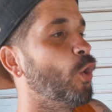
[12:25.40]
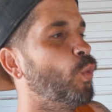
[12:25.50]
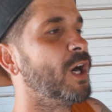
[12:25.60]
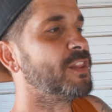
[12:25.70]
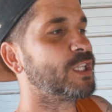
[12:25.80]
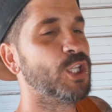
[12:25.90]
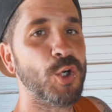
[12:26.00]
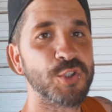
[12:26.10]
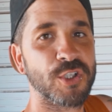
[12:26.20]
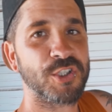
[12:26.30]
what the
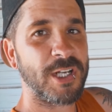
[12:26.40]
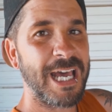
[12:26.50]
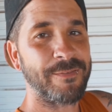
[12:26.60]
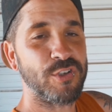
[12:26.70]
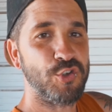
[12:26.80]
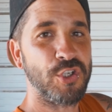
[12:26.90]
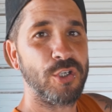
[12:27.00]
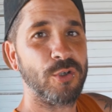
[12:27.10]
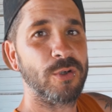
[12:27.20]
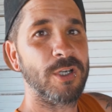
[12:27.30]
loser should have to
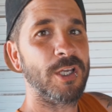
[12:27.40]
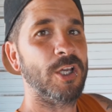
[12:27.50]
do.